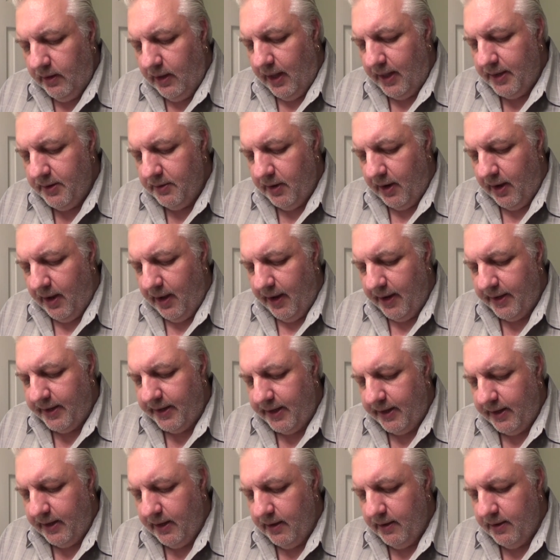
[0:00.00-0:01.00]
I don't, I,
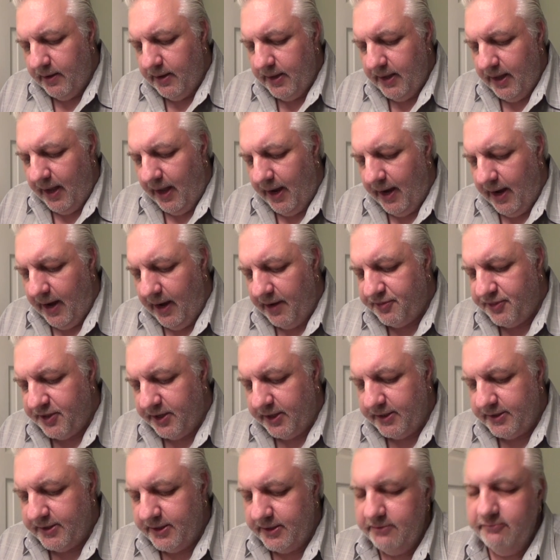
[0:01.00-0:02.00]
I
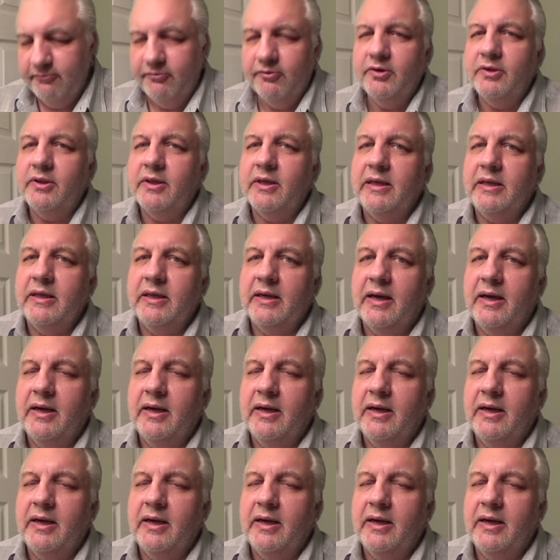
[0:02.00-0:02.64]
think it didn't really,